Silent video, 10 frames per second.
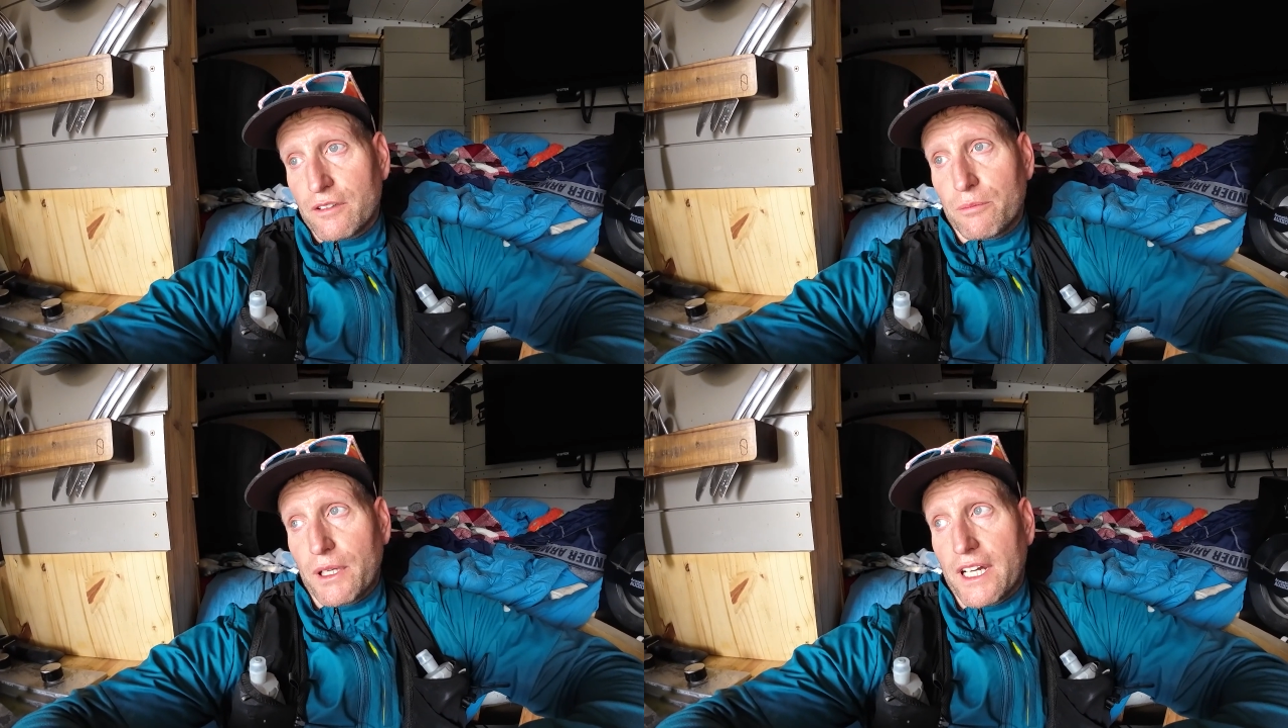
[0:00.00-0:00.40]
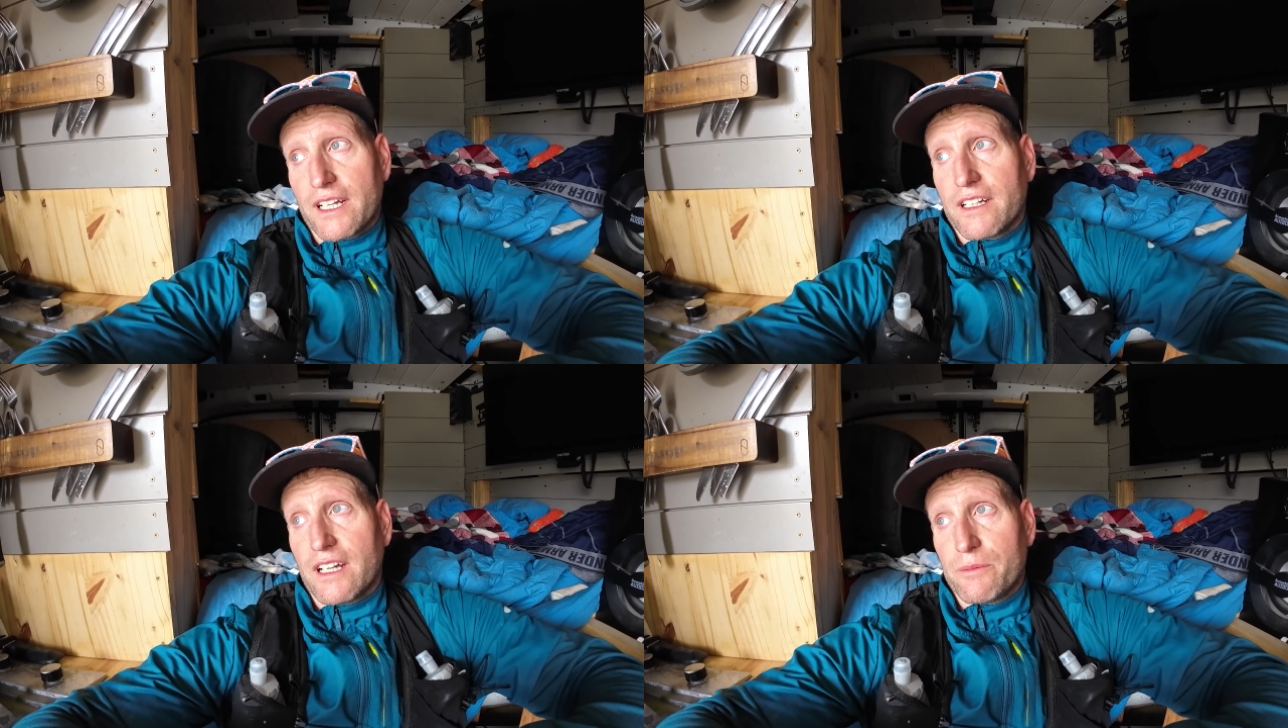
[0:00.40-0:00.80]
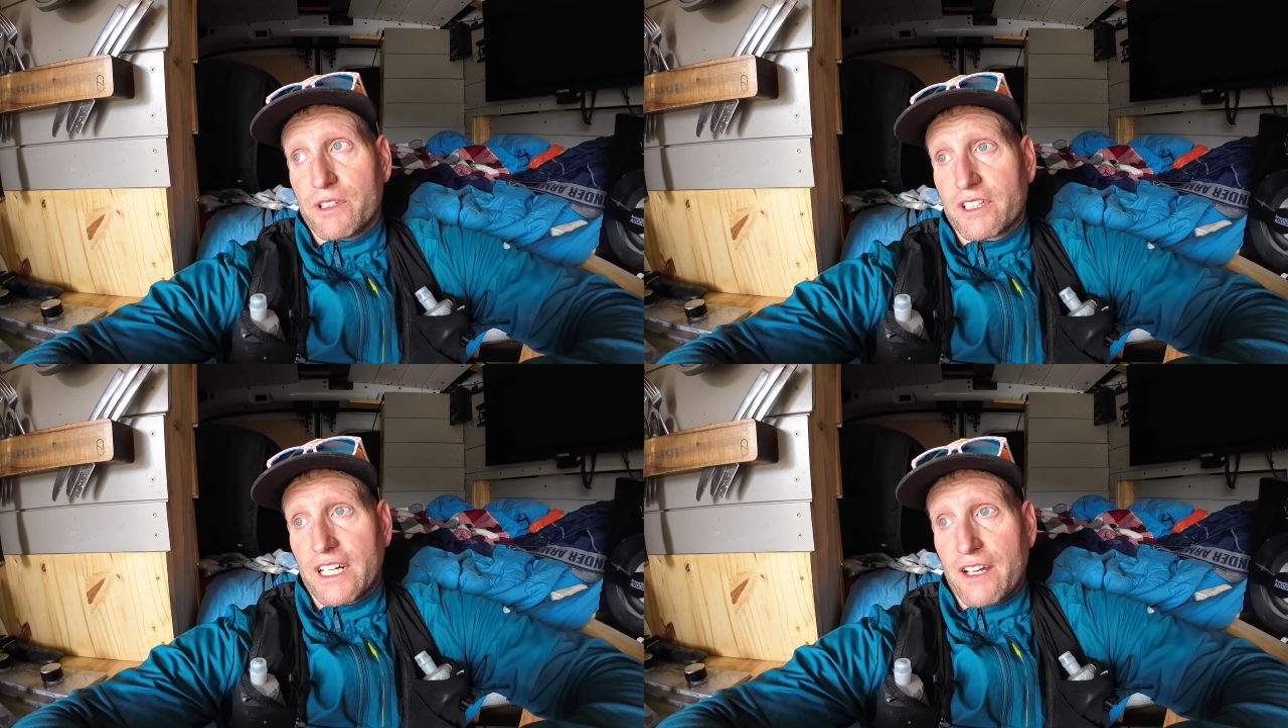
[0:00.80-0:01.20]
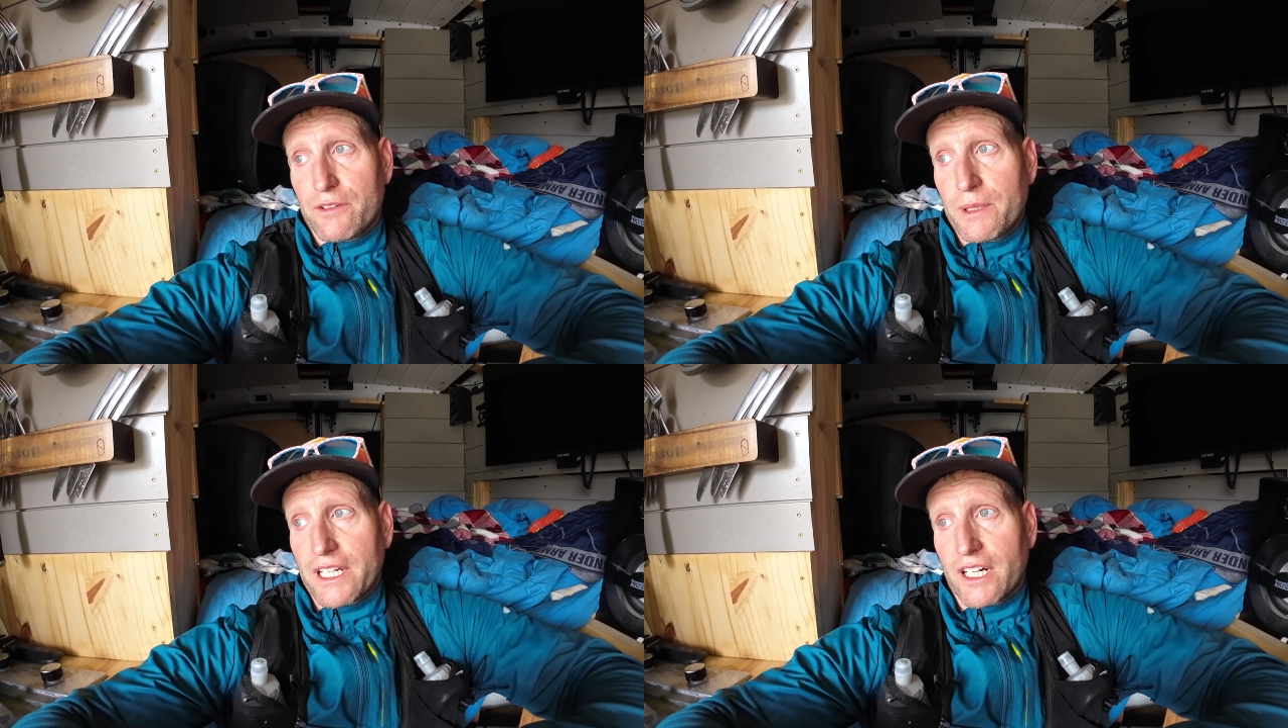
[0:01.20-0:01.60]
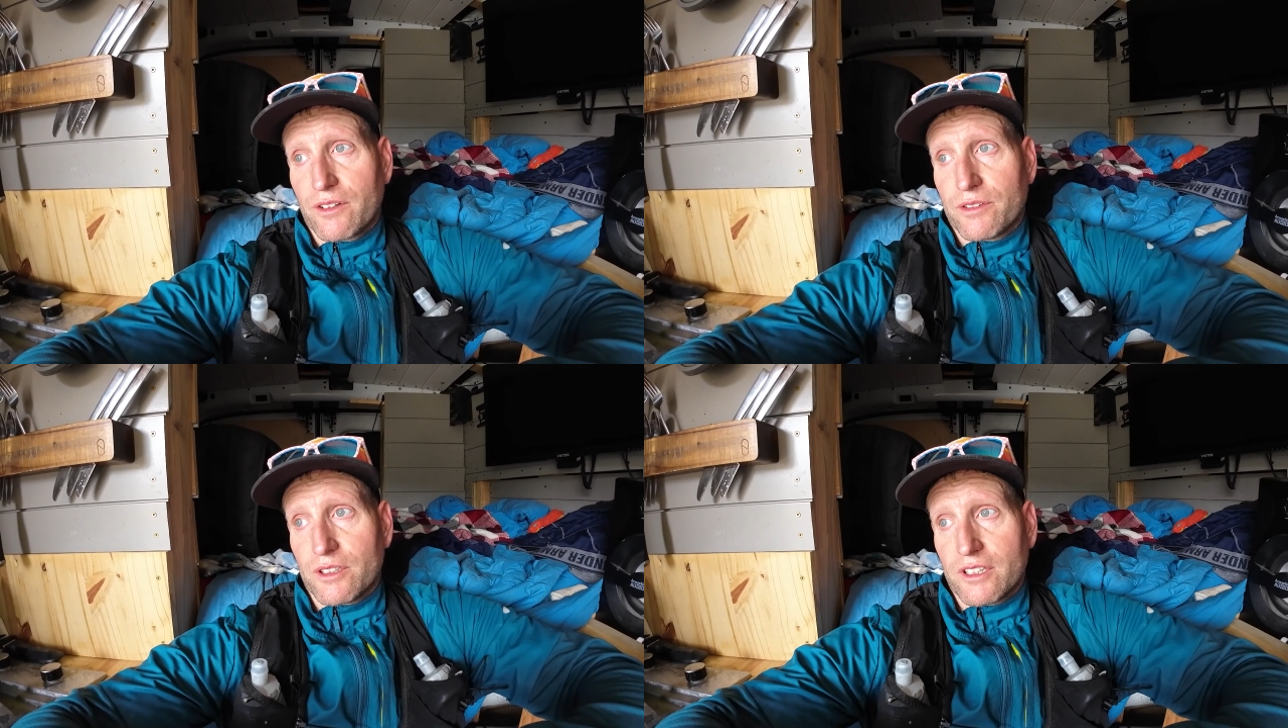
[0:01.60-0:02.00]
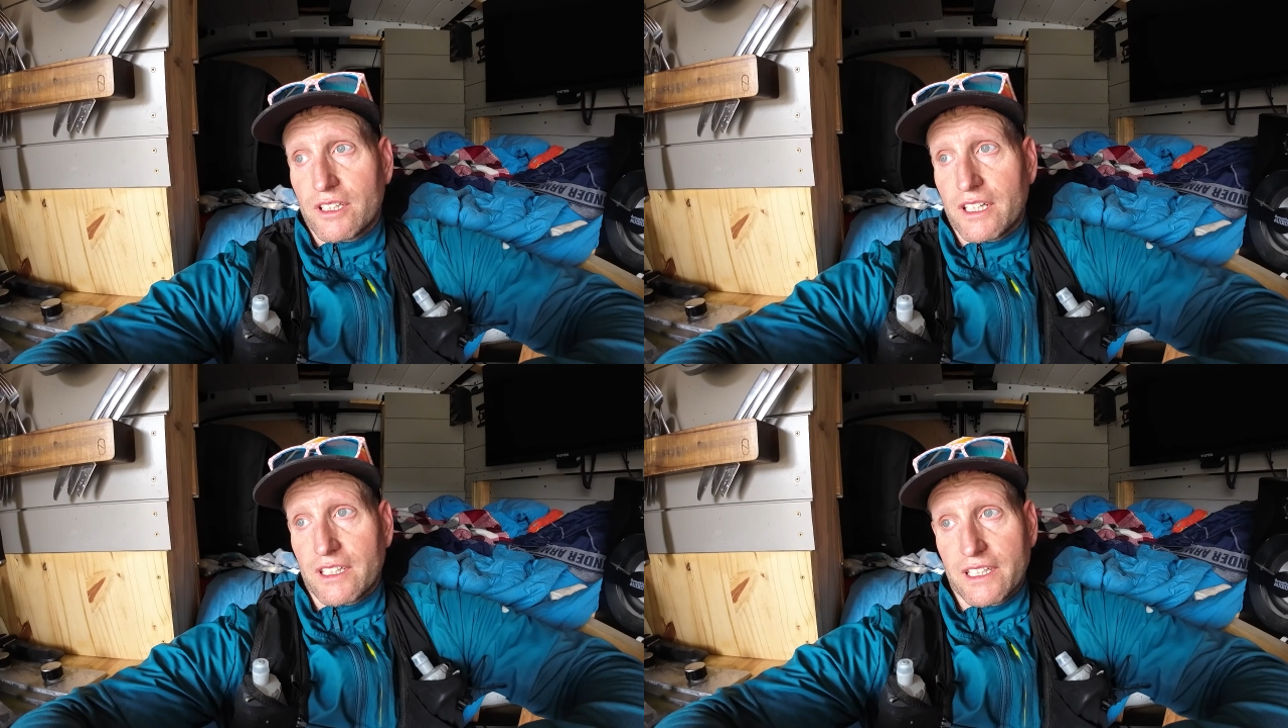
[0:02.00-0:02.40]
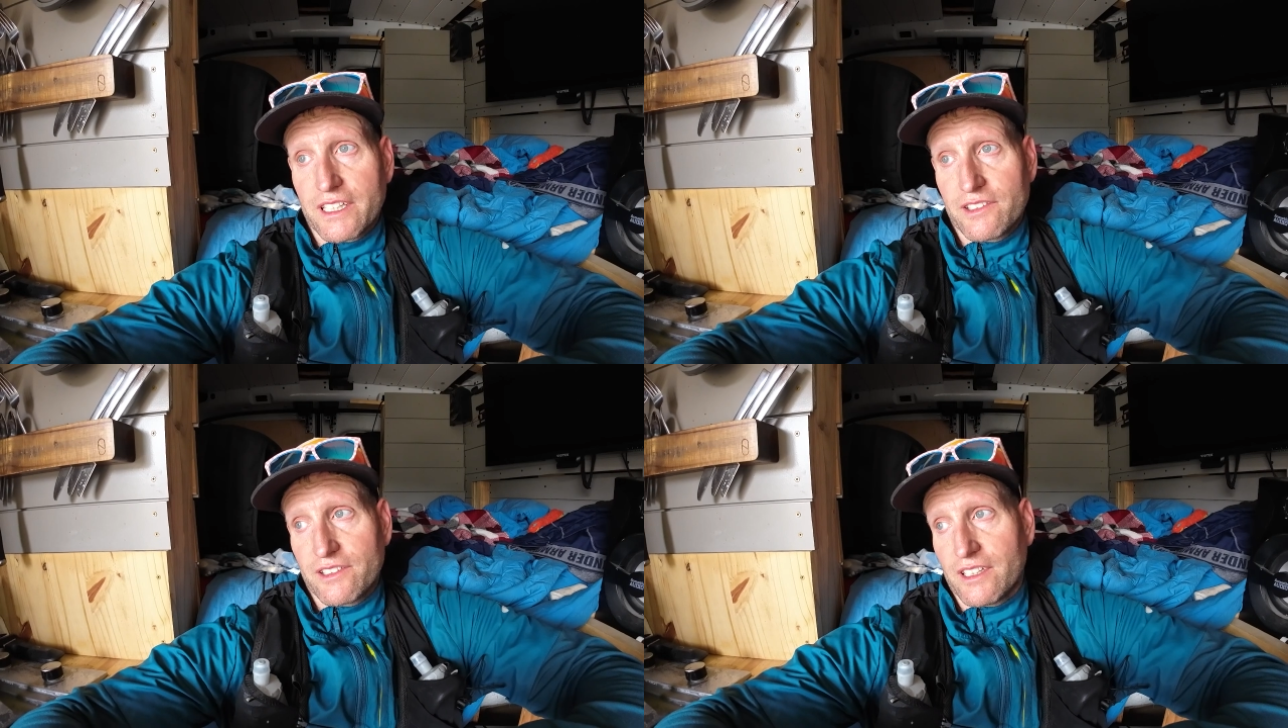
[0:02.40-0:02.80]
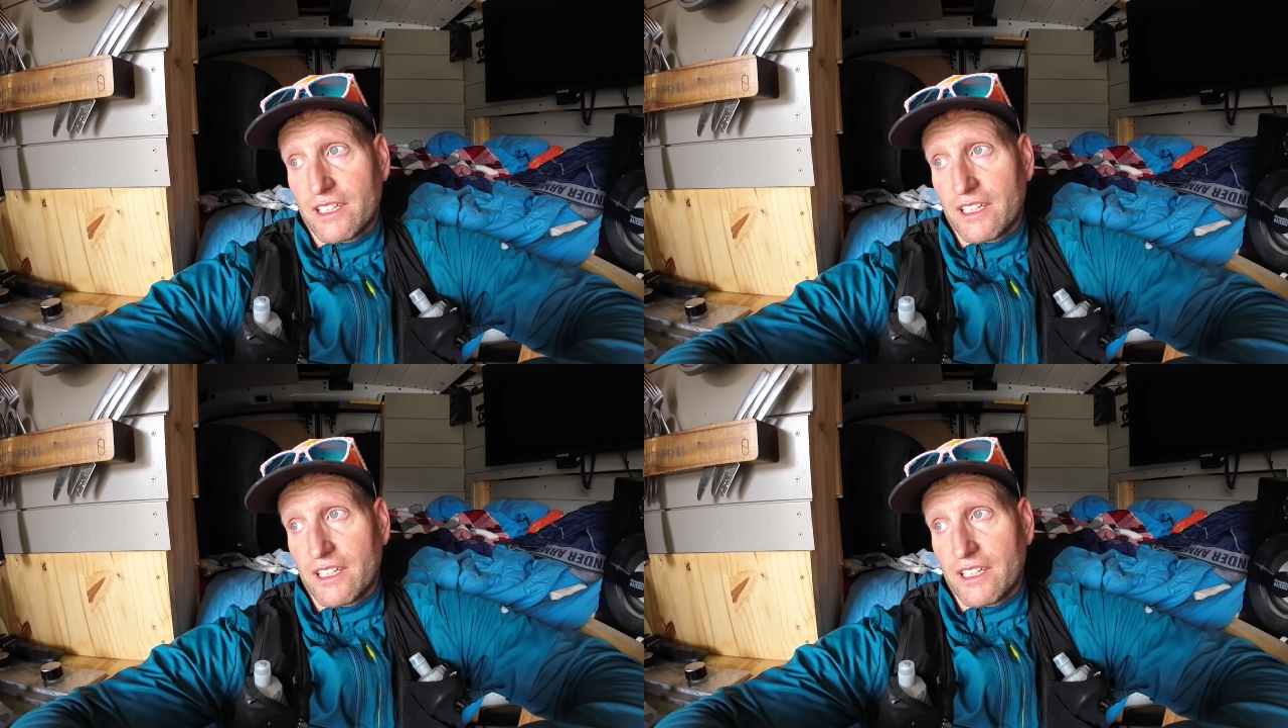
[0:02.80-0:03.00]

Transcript: But I'm just going to have to be careful. At least